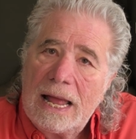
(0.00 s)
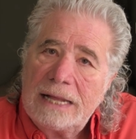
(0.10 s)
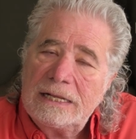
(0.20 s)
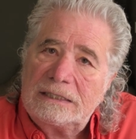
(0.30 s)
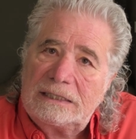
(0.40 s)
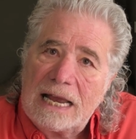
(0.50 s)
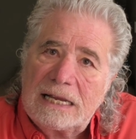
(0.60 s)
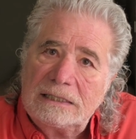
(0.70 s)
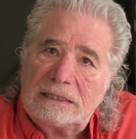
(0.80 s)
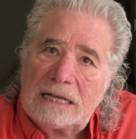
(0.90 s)
And the
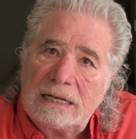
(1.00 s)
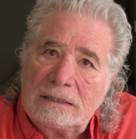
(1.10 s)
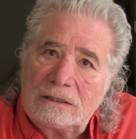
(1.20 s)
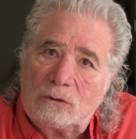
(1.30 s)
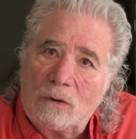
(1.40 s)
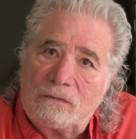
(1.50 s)
second sentence or